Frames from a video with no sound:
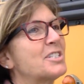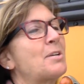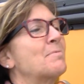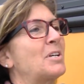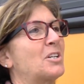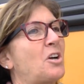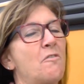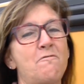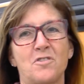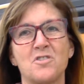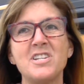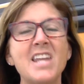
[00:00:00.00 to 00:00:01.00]
I'm going to go
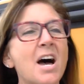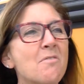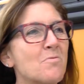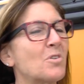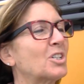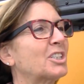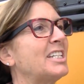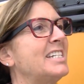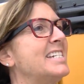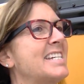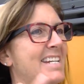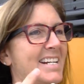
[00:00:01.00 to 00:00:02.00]
for
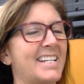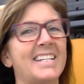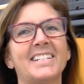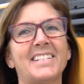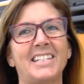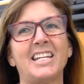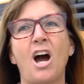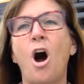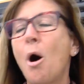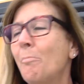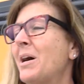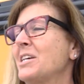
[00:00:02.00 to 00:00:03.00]
networking and I get to see
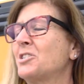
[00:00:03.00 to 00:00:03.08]
all my